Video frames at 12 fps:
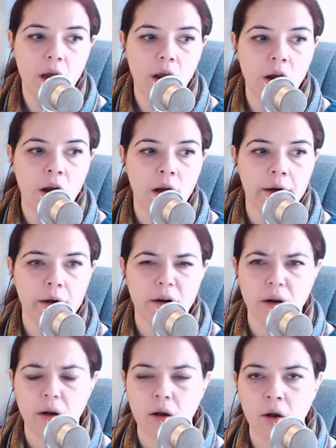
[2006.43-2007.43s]
are
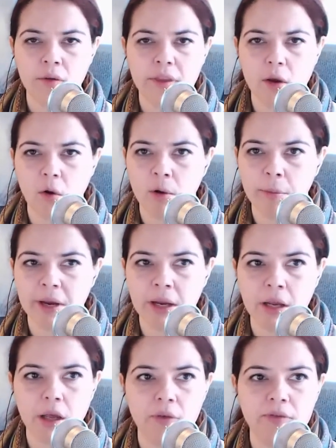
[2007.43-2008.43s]
only
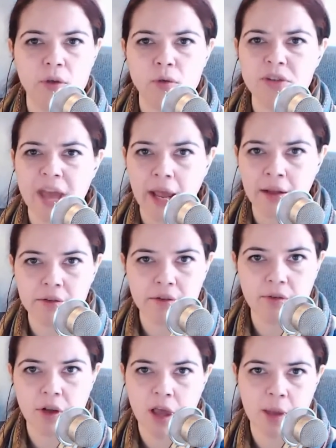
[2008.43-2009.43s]
orbiting a few tens
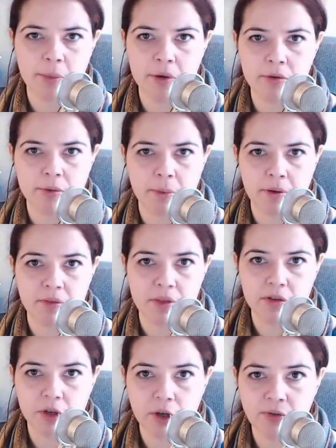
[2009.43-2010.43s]
of kilometers above the
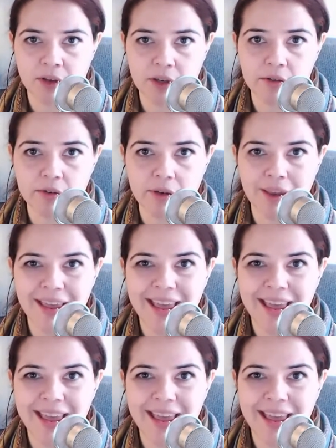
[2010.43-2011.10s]
surface.